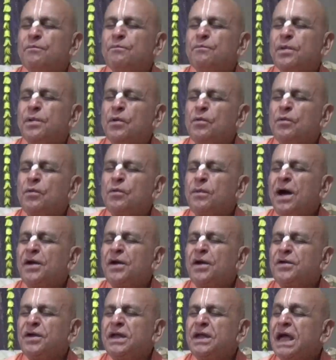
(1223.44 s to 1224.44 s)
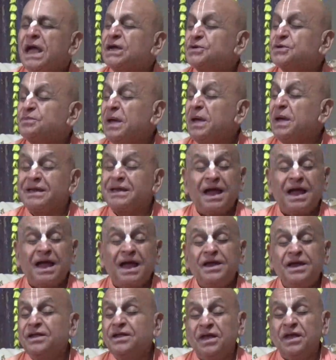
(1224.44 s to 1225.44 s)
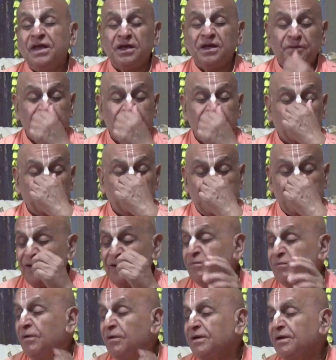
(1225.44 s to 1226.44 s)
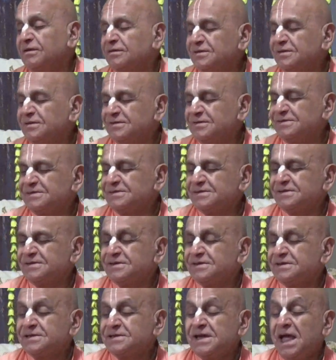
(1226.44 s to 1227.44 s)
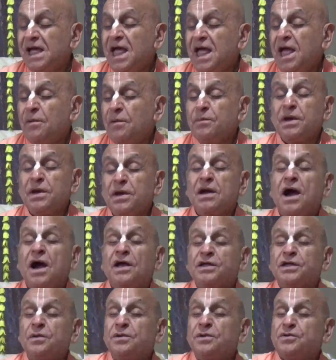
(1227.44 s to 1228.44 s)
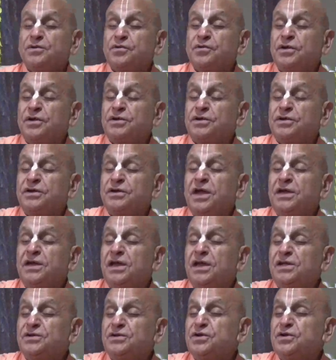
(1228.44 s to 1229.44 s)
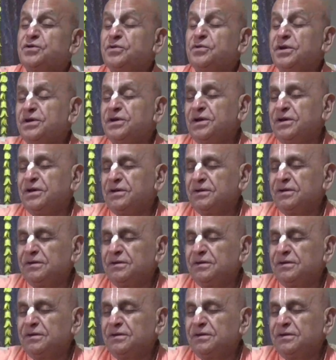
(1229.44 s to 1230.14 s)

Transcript: Prabhupada didn't expect anything from anyone because he was transcendentally situated.